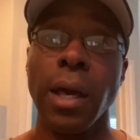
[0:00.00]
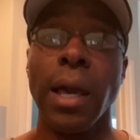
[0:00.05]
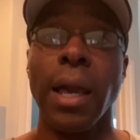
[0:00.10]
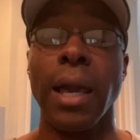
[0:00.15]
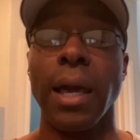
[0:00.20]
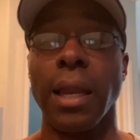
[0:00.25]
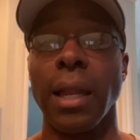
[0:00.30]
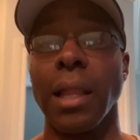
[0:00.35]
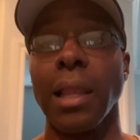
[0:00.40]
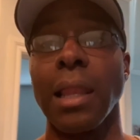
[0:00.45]

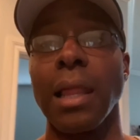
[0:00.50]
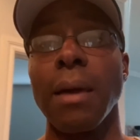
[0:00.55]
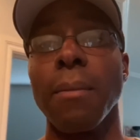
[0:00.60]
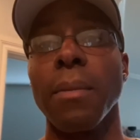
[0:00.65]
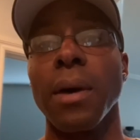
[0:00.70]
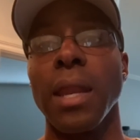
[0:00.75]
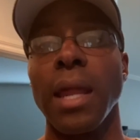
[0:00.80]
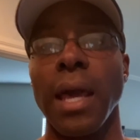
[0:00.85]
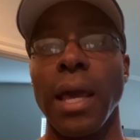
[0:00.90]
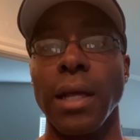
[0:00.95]
it
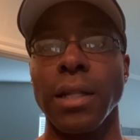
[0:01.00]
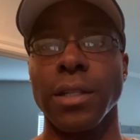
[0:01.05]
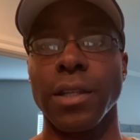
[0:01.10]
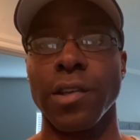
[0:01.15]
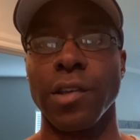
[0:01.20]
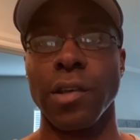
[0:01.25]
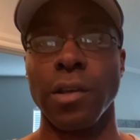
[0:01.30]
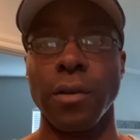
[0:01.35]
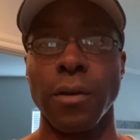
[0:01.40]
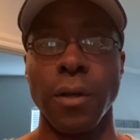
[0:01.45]

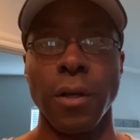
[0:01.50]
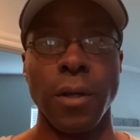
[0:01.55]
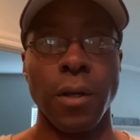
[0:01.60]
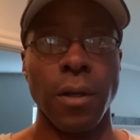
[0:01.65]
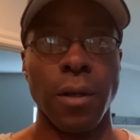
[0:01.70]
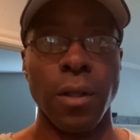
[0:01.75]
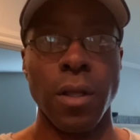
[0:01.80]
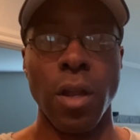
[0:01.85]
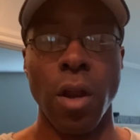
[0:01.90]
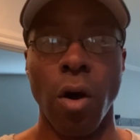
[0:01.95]
eliminates,
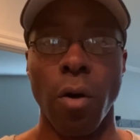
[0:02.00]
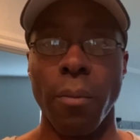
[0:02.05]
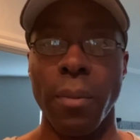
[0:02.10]
you know,